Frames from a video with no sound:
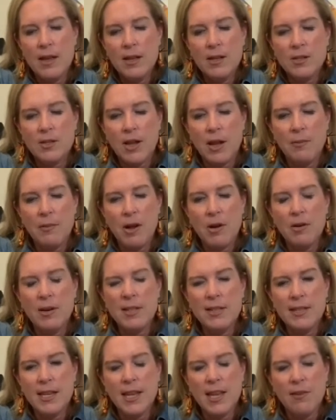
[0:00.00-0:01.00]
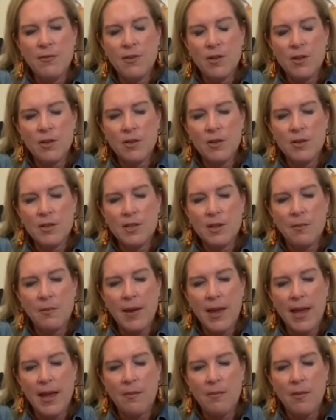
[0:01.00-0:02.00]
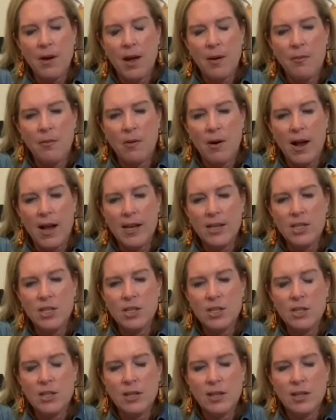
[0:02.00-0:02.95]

So I'm noticing if you use a paint, a brush,